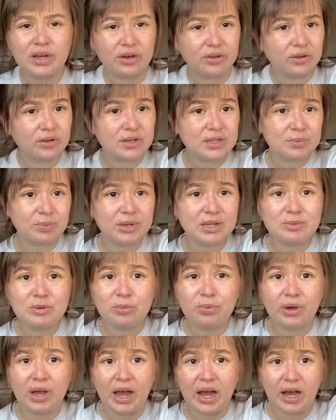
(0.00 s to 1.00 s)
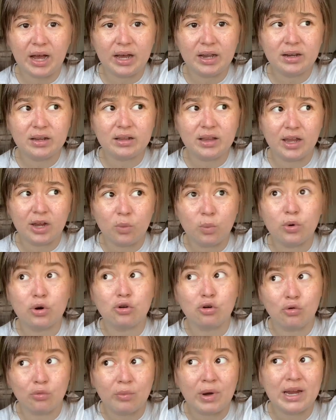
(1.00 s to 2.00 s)
other displays people had like were
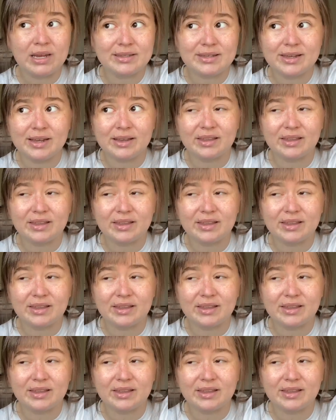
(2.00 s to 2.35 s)
crazy